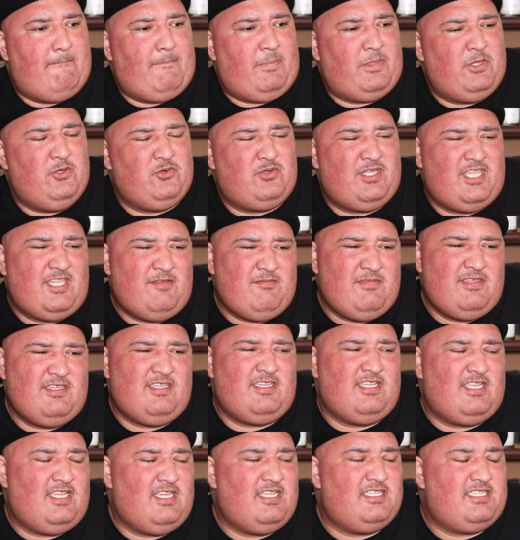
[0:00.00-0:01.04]
leukemia?
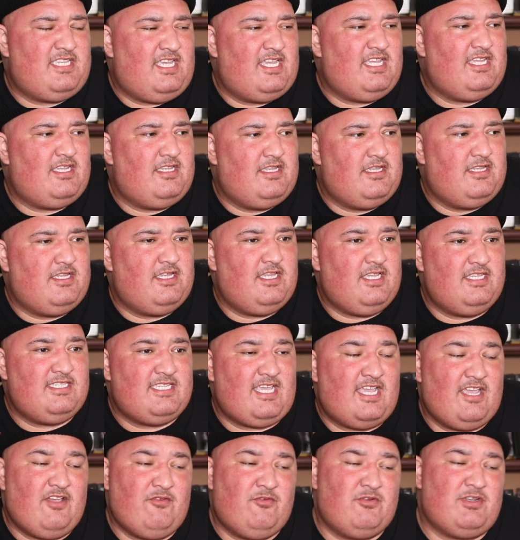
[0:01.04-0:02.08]
And he's
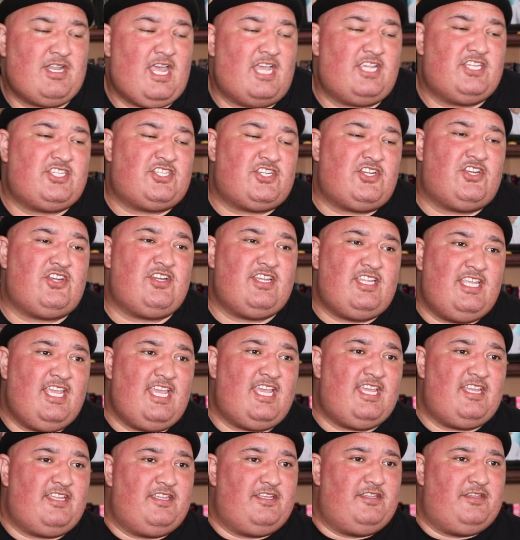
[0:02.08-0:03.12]
like, we're not sure
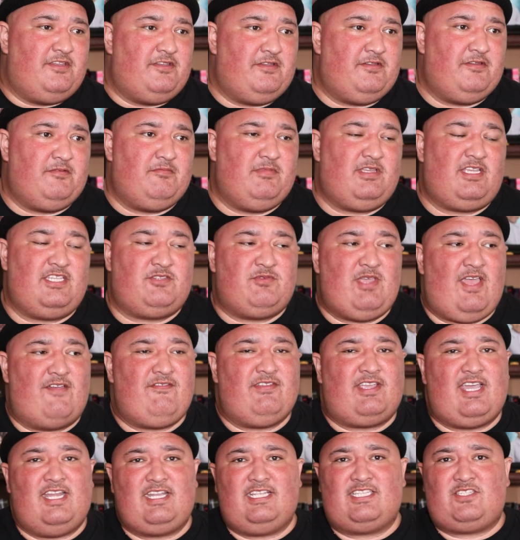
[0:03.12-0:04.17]
yet because we haven't
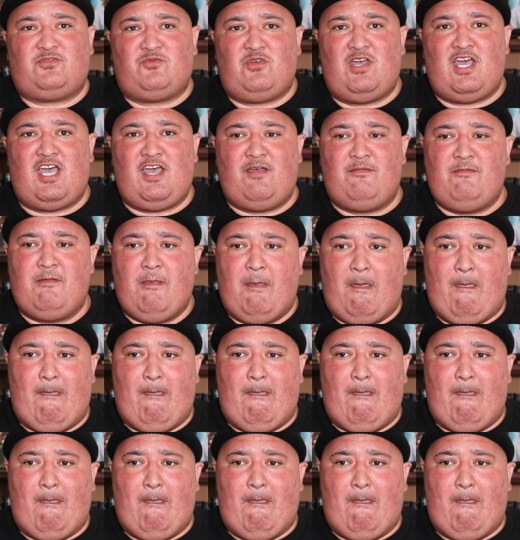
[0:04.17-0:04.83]
got the swab,